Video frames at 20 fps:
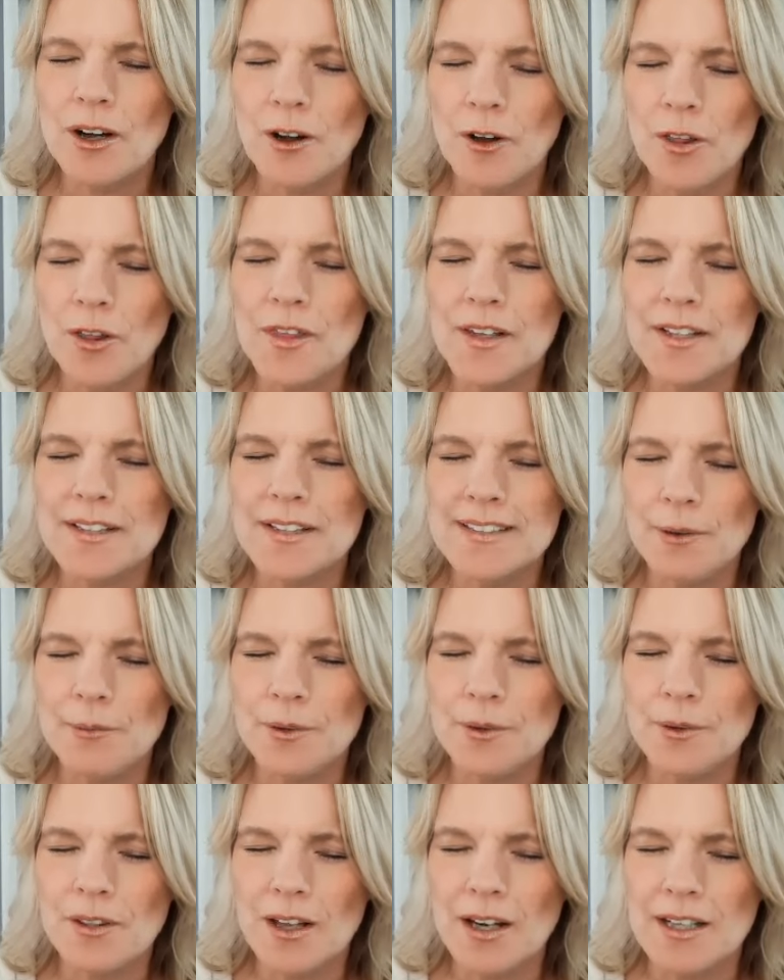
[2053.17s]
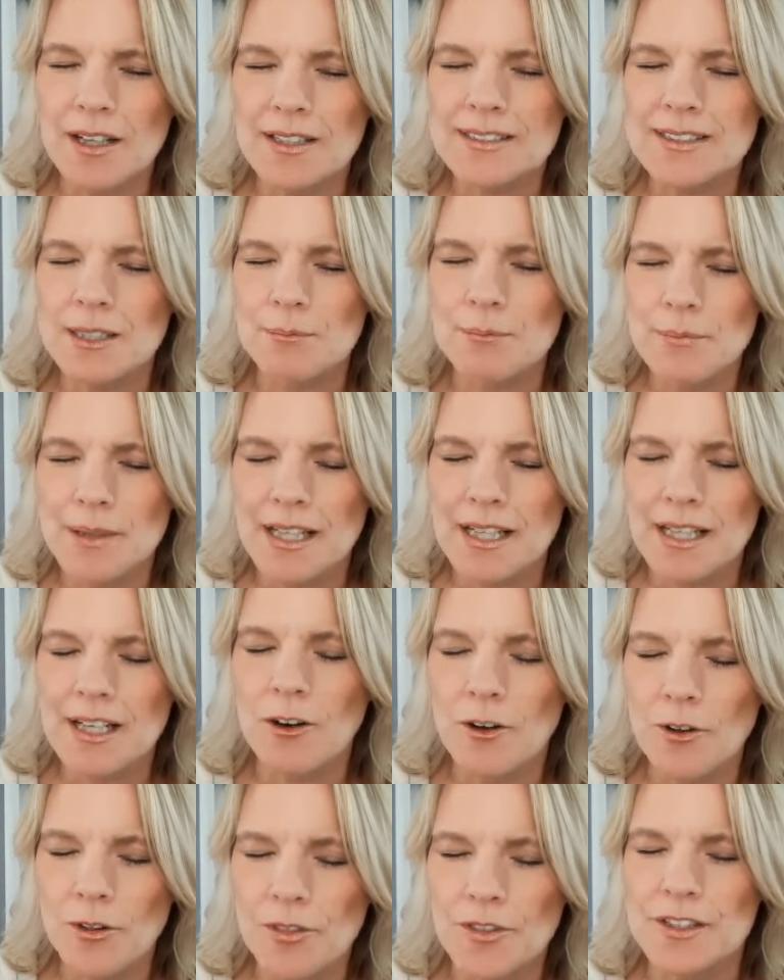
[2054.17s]
all things that were lost and make
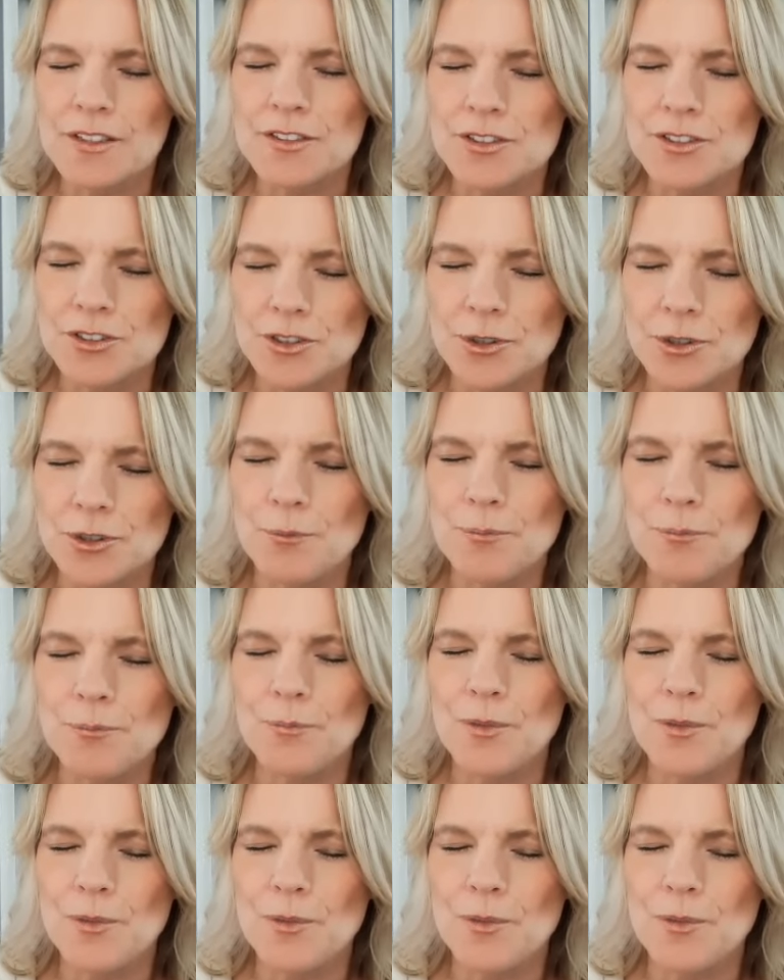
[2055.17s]
all things new